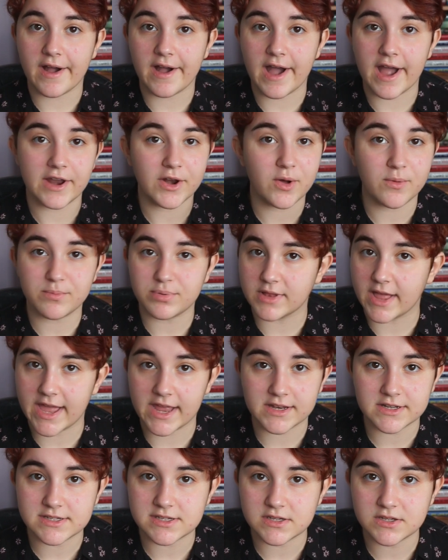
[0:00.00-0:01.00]
I don't
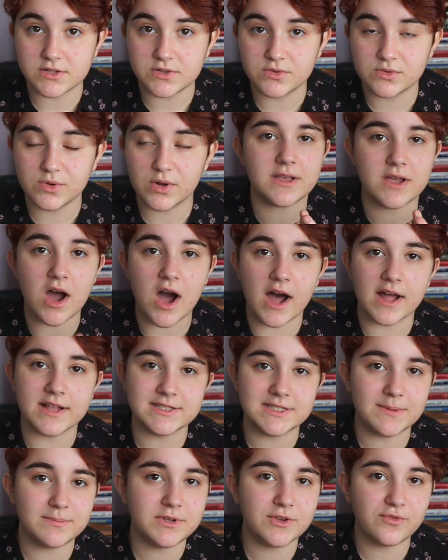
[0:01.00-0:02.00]
plan to. The
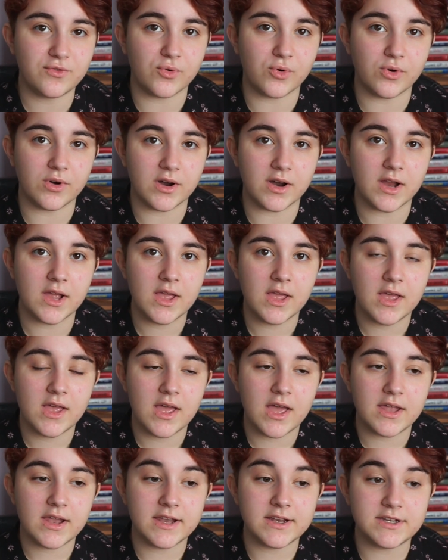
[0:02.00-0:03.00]
concept of war
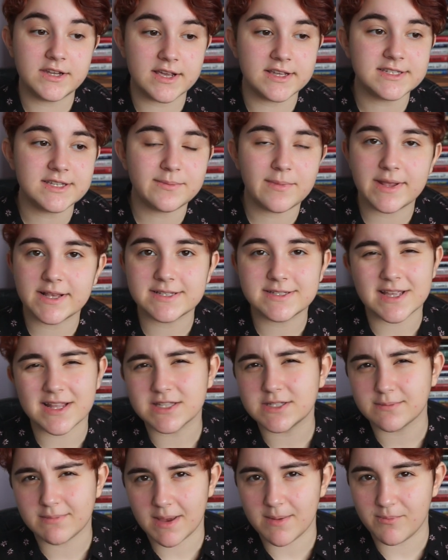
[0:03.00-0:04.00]
doesn't make
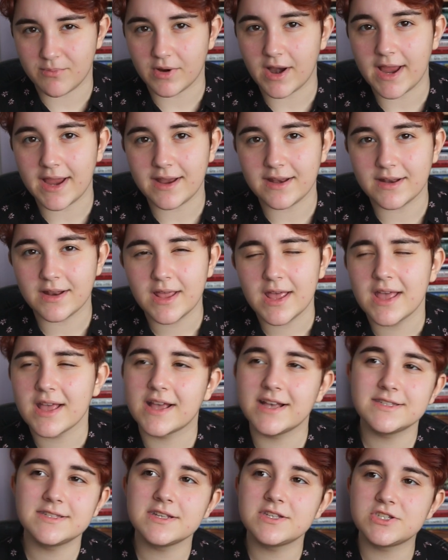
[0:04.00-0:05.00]
sense in my brain,
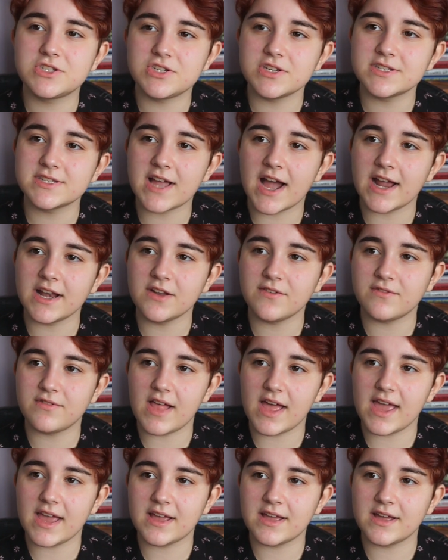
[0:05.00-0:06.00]
because it's just kind of
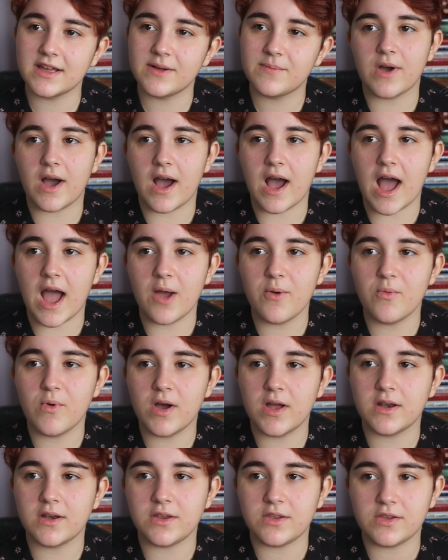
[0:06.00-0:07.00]
like, I
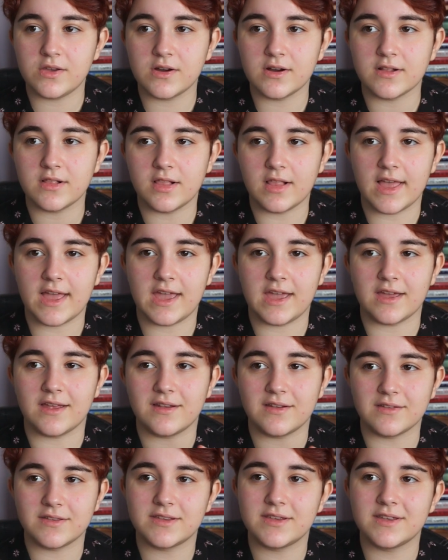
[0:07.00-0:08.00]
want your
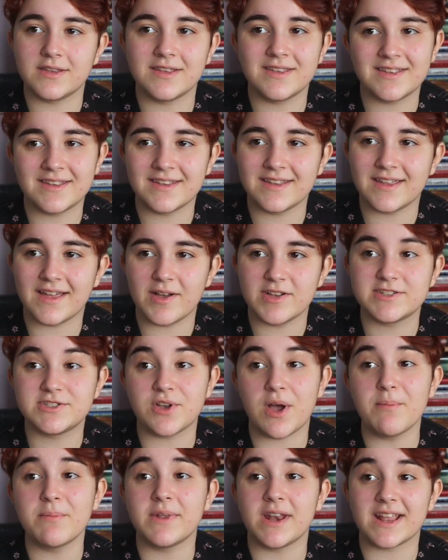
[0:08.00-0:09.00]
land, so
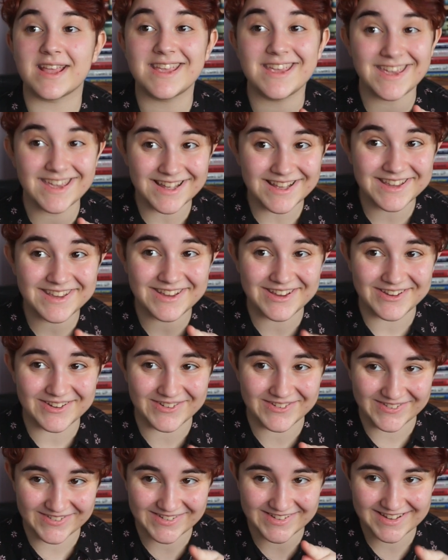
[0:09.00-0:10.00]
I'm gonna kill
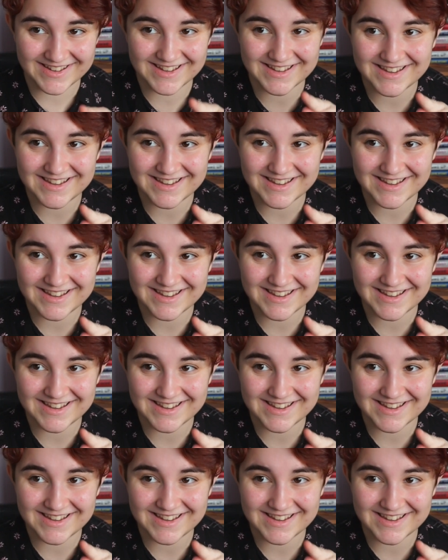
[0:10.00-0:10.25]
you.